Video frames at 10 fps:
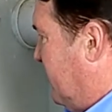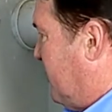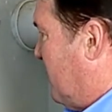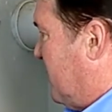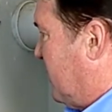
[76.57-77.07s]

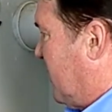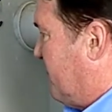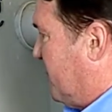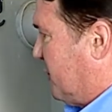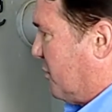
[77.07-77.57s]
so we're just going
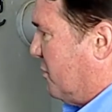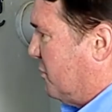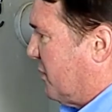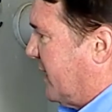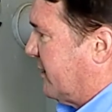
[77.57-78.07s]
to put
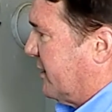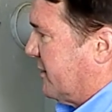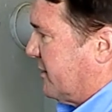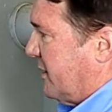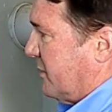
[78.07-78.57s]
screws right into the
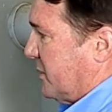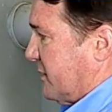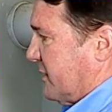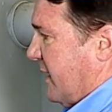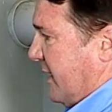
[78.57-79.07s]
stud,
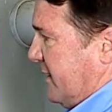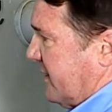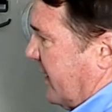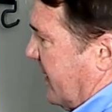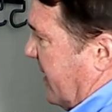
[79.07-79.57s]
which is
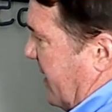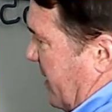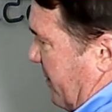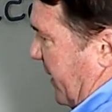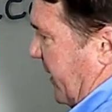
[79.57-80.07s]
nice.
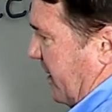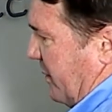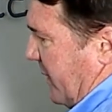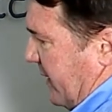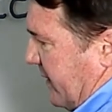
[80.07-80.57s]
But
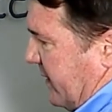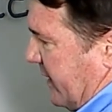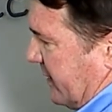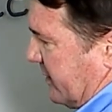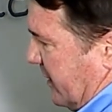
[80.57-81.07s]
here we didn't
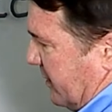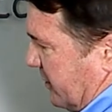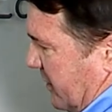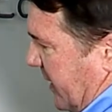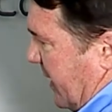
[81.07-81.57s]
hit a stud,
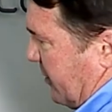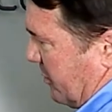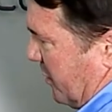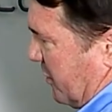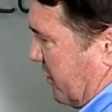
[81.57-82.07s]
so you can't
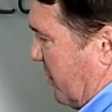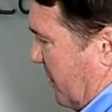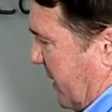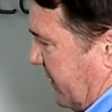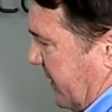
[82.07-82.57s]
just put a
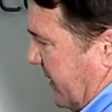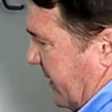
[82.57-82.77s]
screw in.